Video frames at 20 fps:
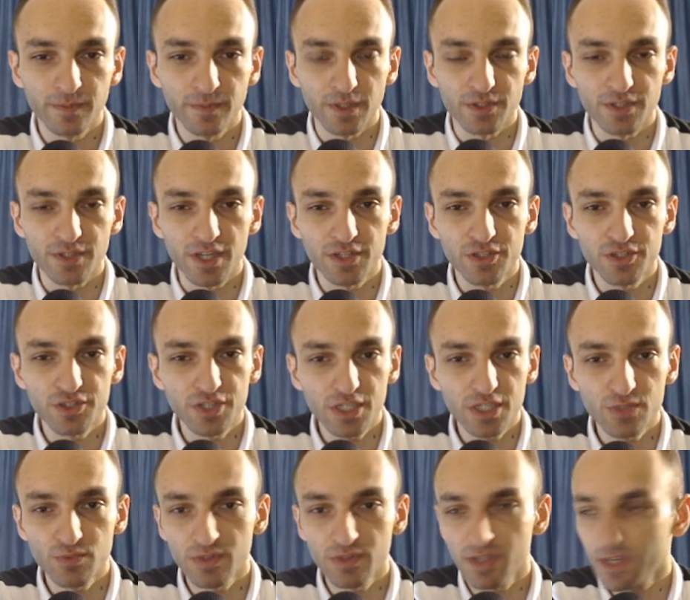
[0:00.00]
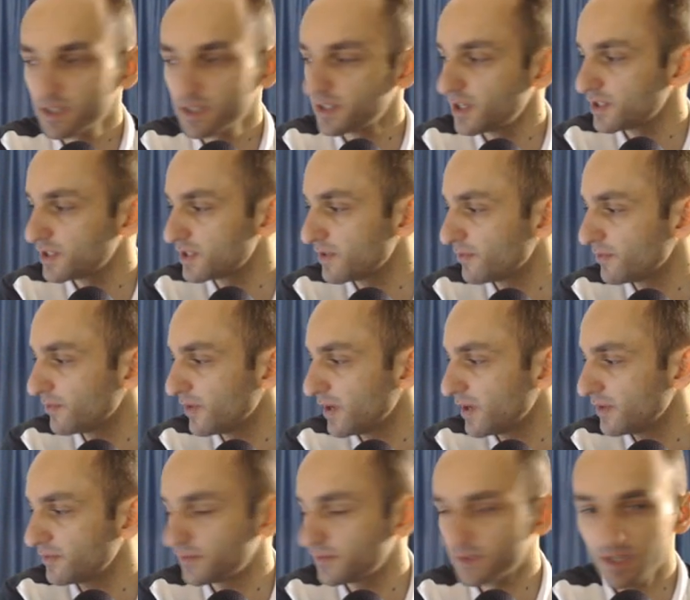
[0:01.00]
Yes, knight g6 with the ideas
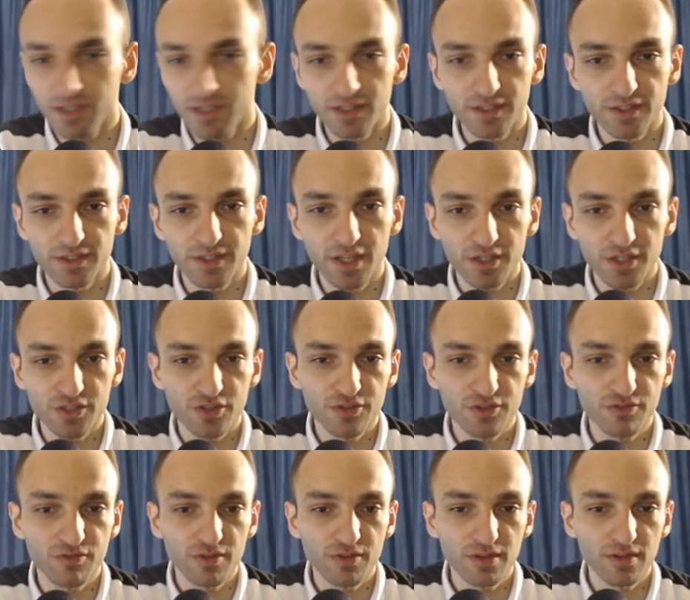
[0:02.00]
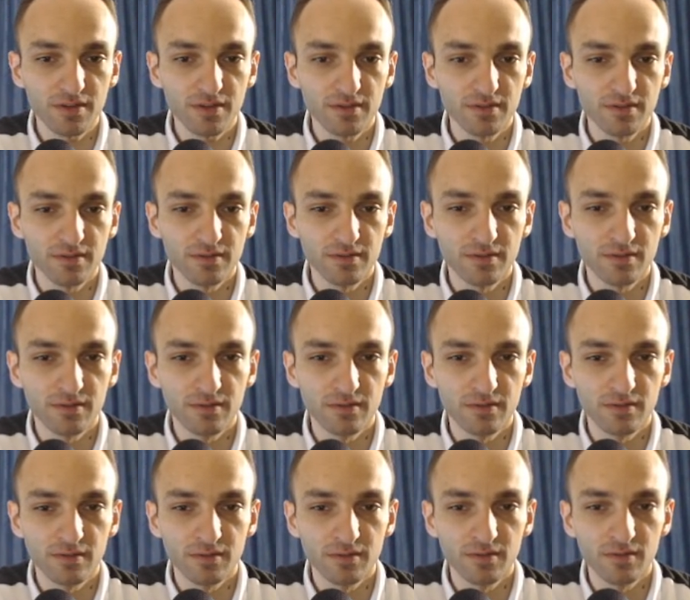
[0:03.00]
f5, knight g3,
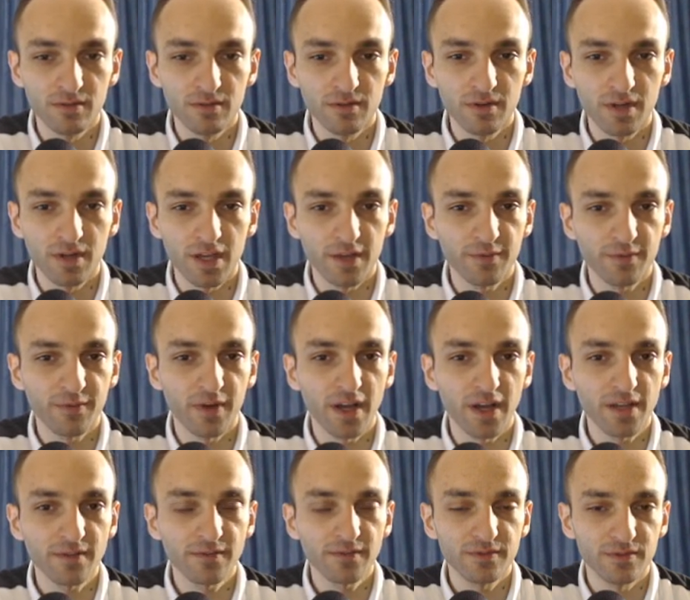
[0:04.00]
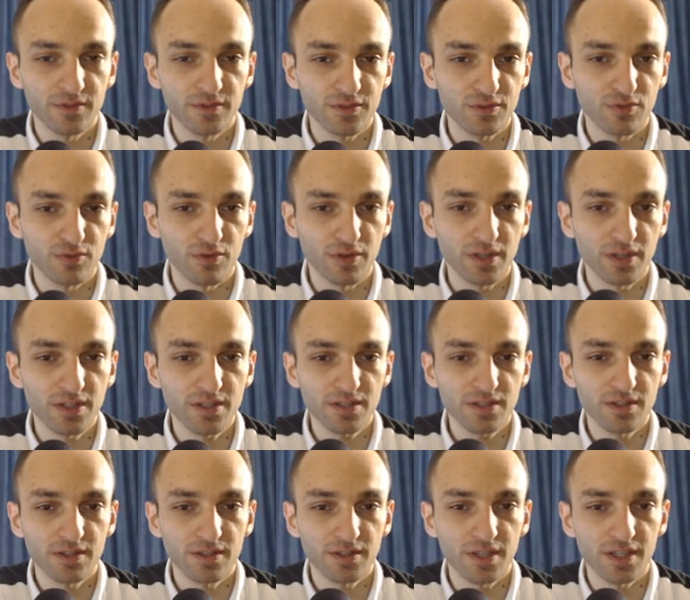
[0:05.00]
f5, the
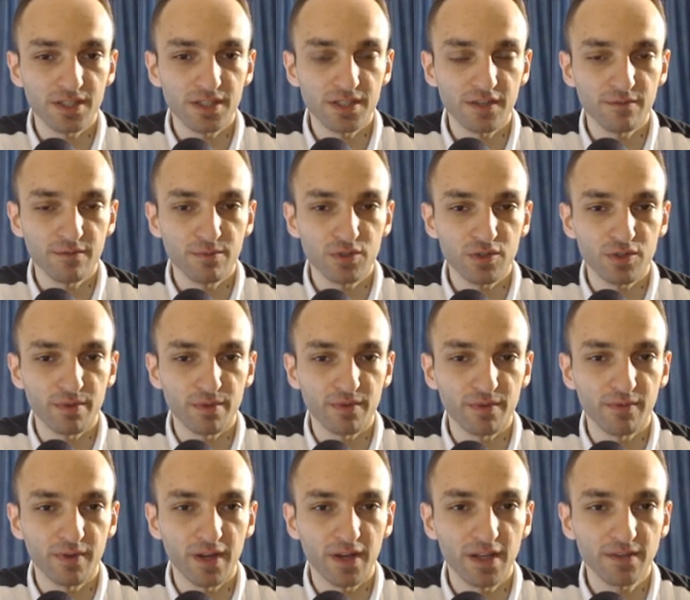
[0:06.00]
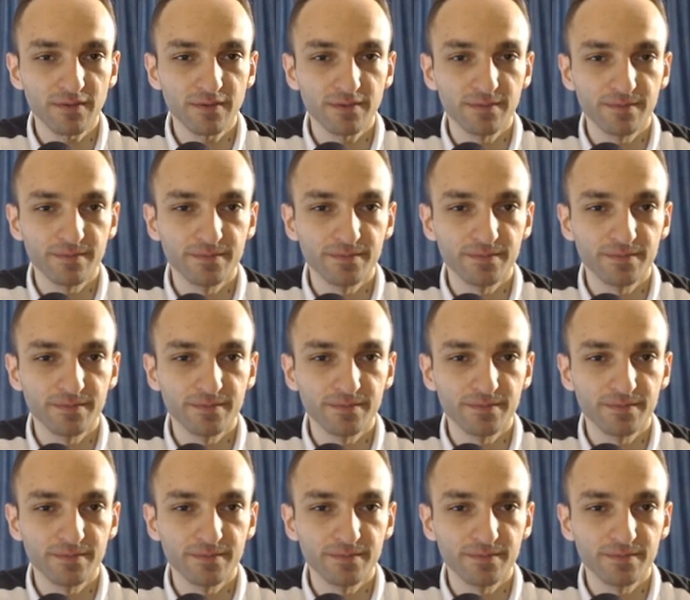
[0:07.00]
strongest. It takes f, bishop f5.